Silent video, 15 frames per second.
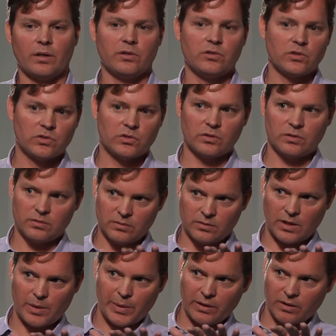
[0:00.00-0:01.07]
this is,
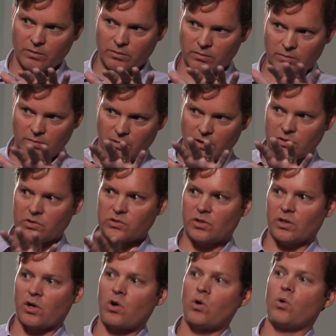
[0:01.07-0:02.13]
I mean, this is
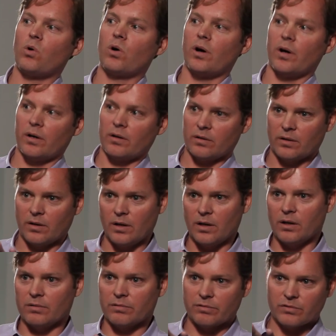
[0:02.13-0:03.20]
the core
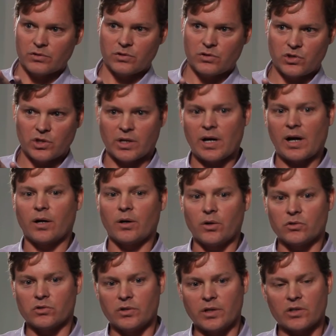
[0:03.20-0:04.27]
of
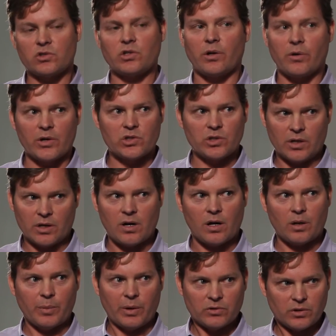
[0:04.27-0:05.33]
Chicago's next generation
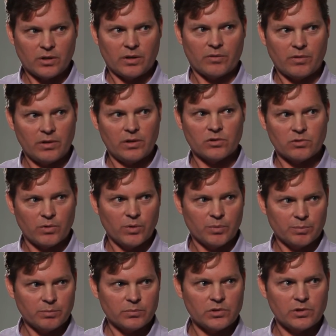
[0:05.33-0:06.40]
economy sitting in this room,
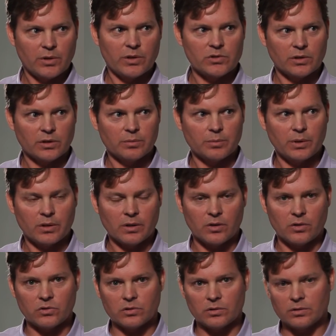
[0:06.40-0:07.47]
seriously,
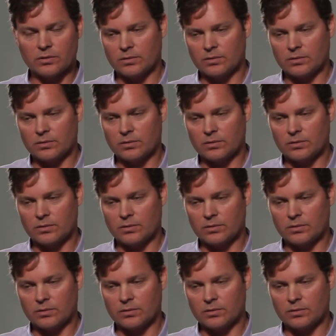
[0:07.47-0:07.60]
because